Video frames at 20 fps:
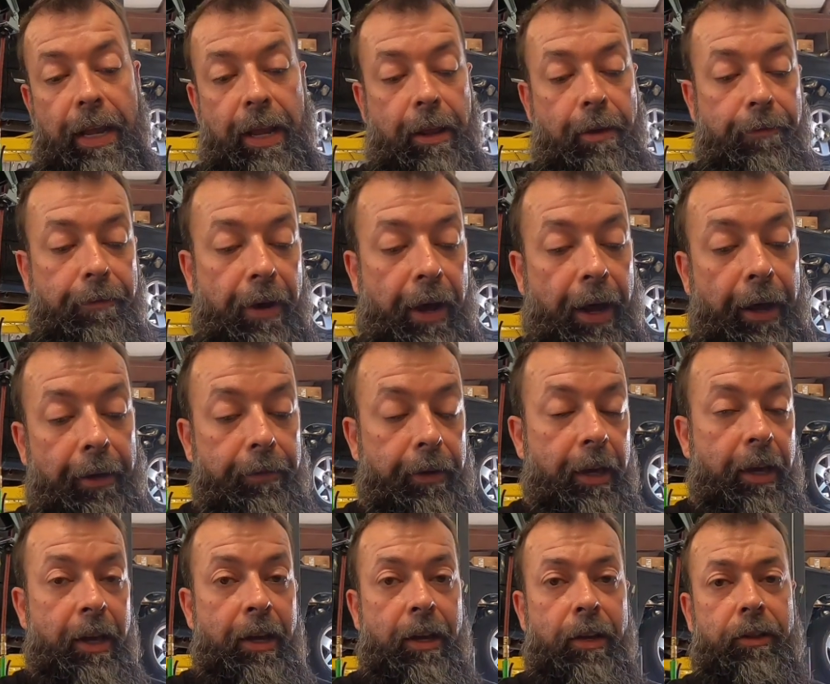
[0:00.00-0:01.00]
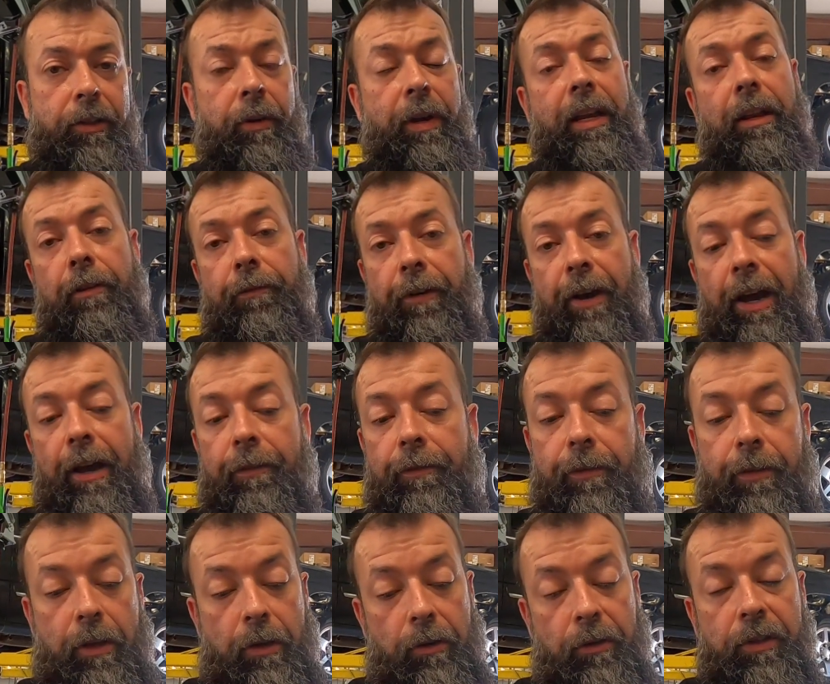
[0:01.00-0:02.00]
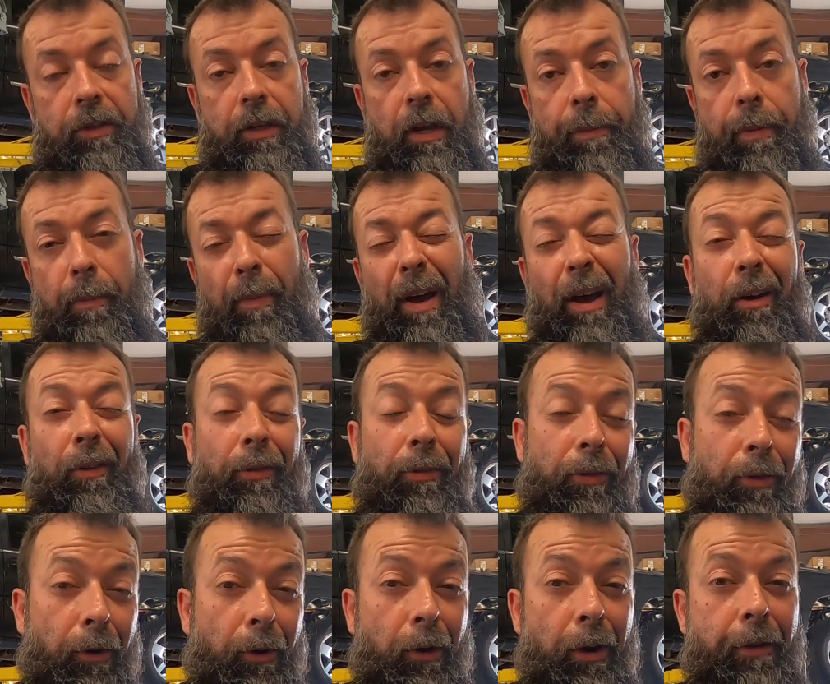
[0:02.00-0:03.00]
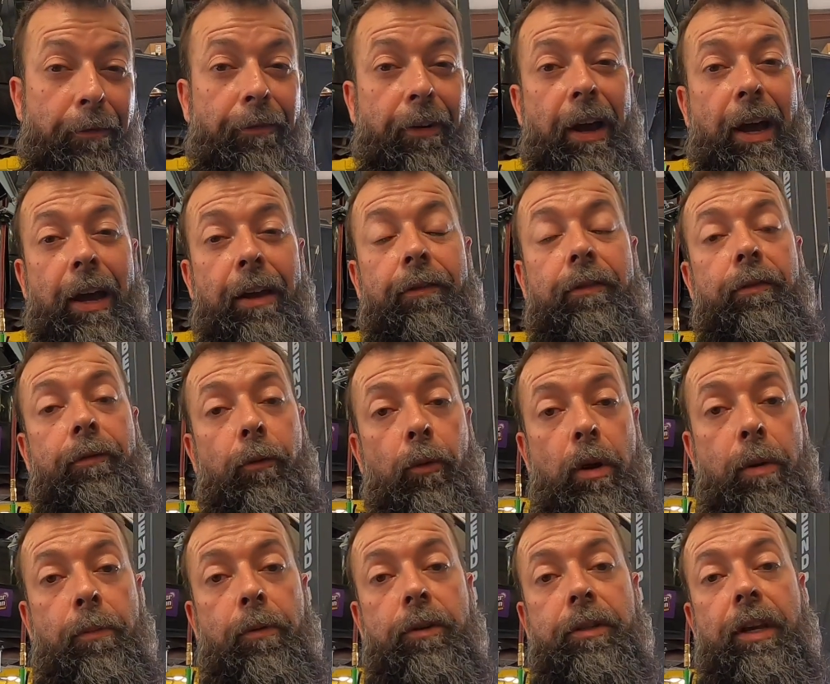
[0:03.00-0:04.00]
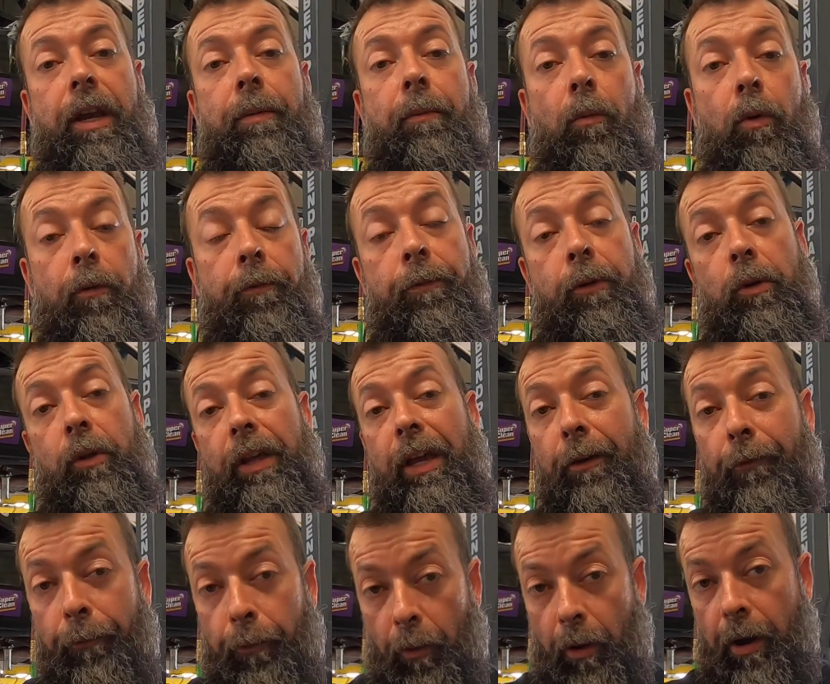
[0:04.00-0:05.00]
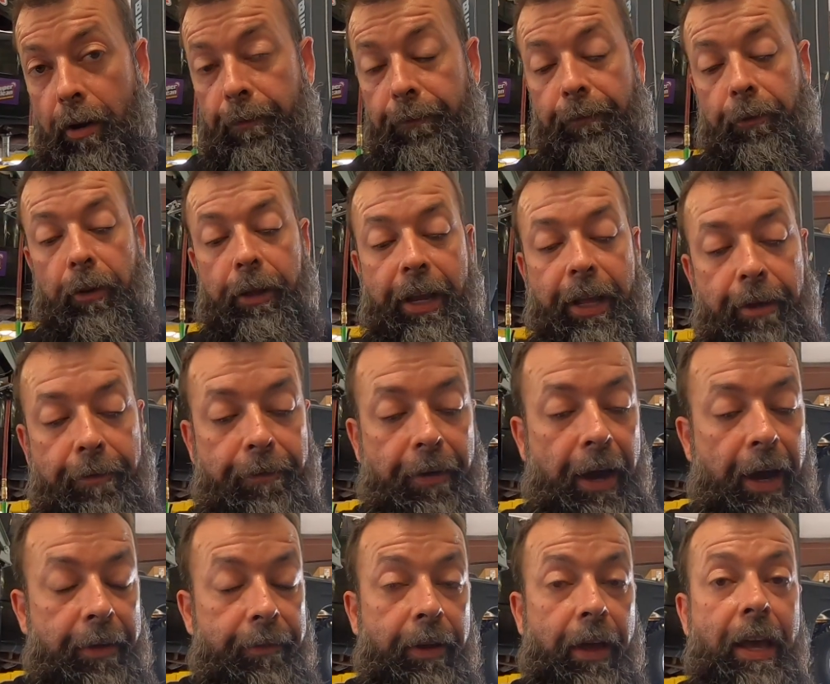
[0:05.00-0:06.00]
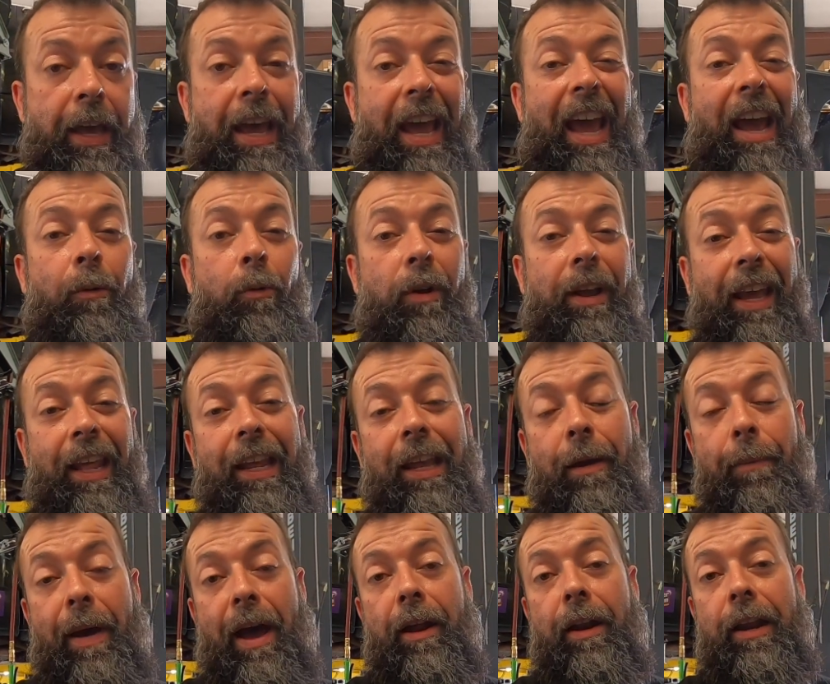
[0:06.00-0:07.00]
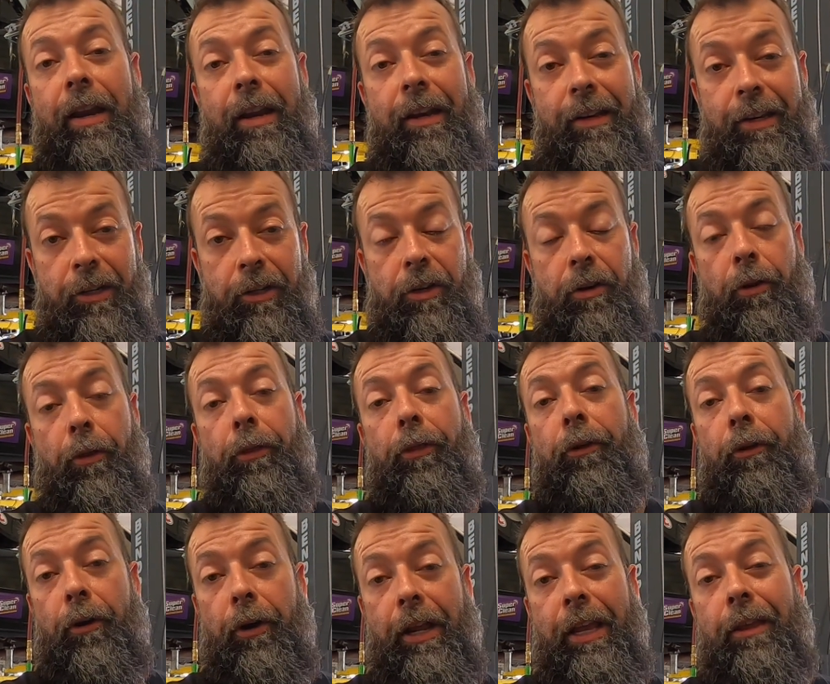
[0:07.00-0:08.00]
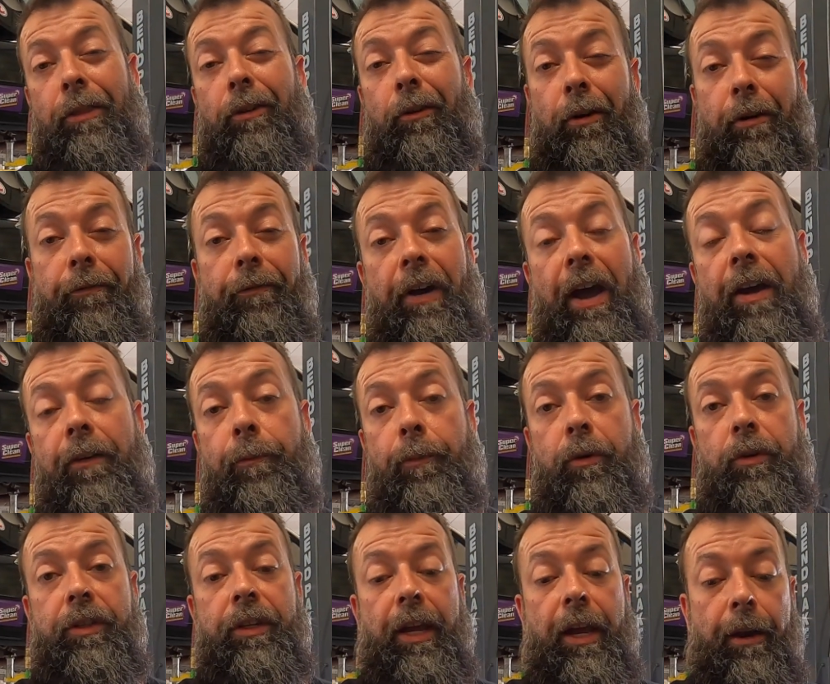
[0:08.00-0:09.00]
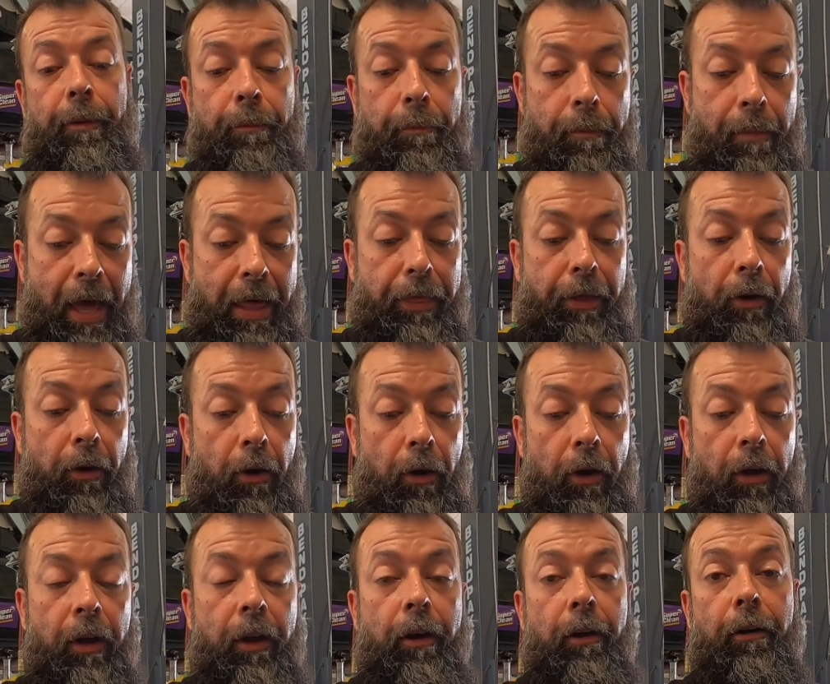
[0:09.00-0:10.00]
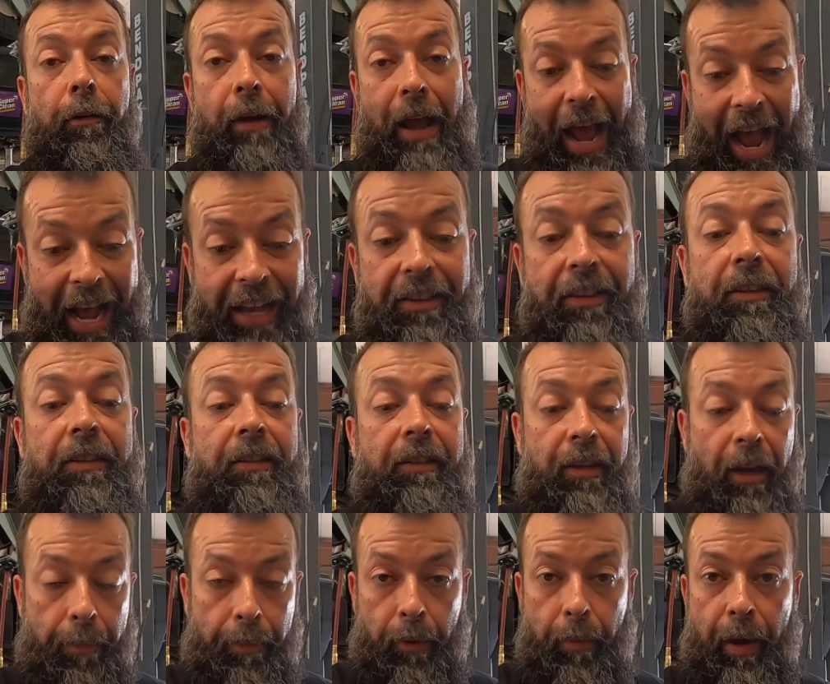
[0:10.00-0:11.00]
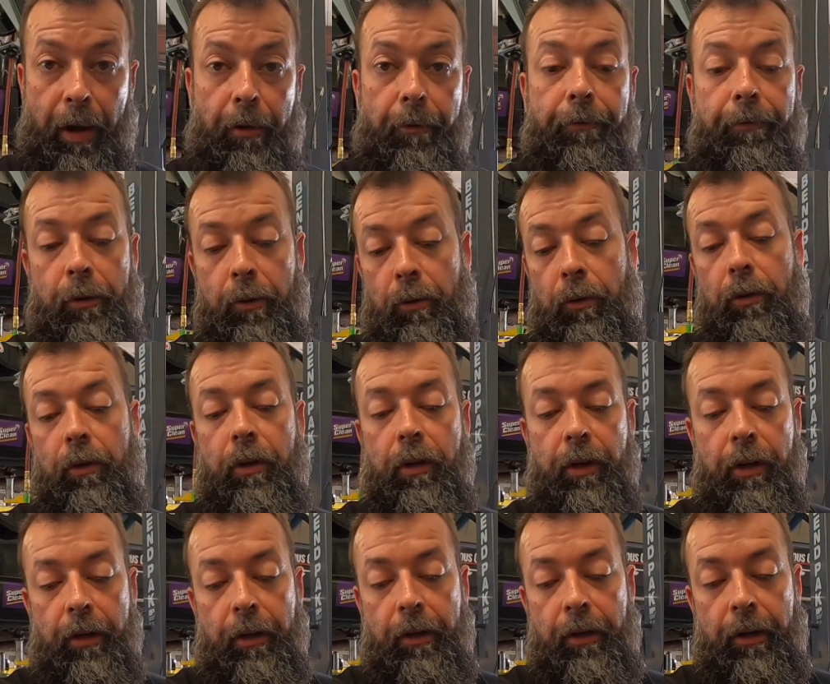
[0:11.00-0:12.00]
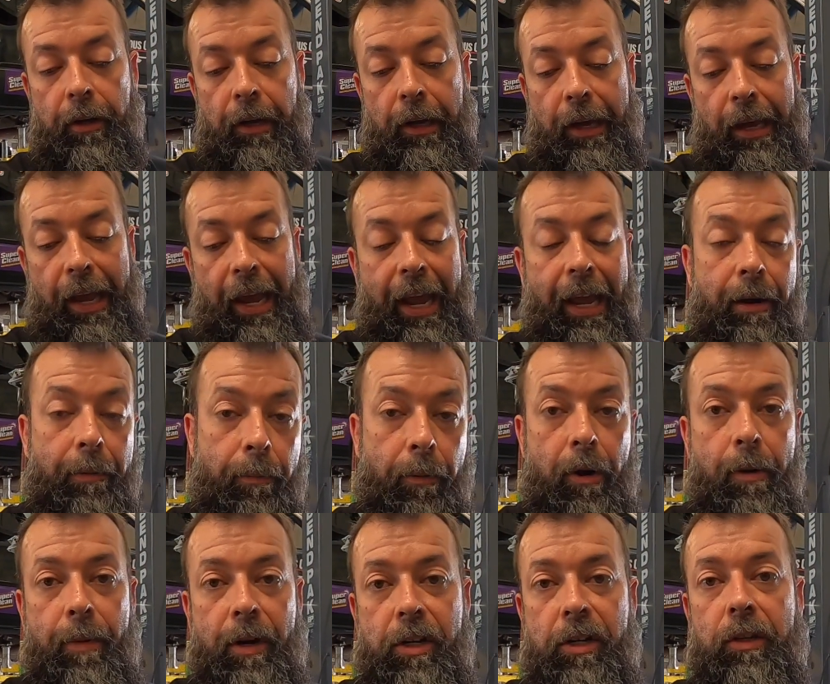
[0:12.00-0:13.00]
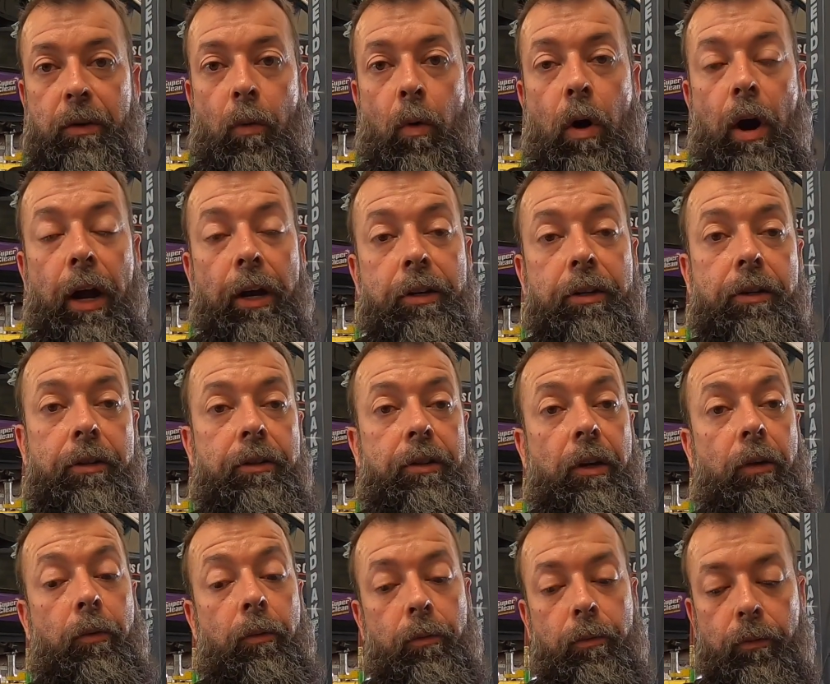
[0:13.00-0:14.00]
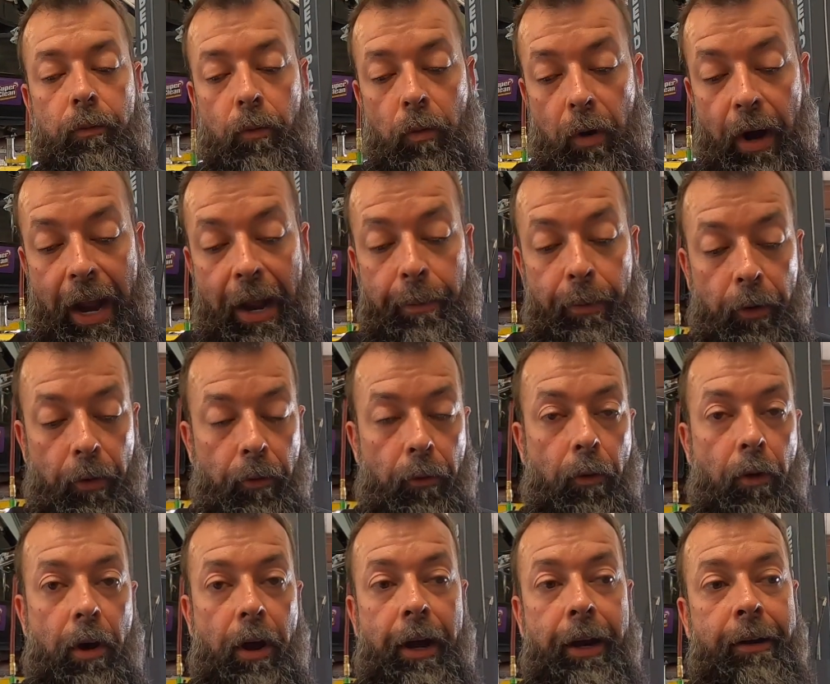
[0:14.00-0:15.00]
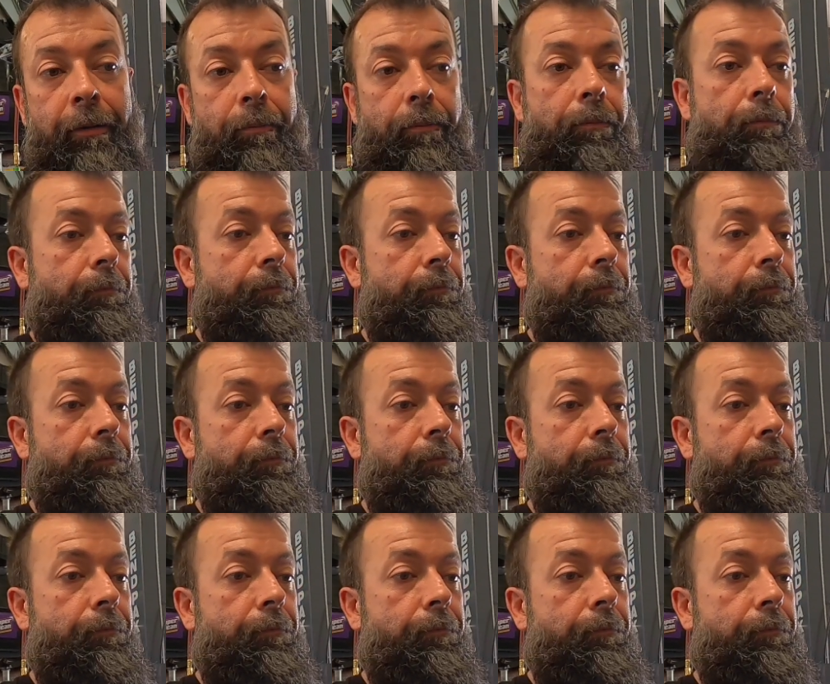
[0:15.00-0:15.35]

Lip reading: E85. So E85 uses up about 35 to 40% more fuel if we're on full E85, and we're getting about an additional 30-35% methanol as a supplemental fuel, and it pretty much is a wash. So we're able to run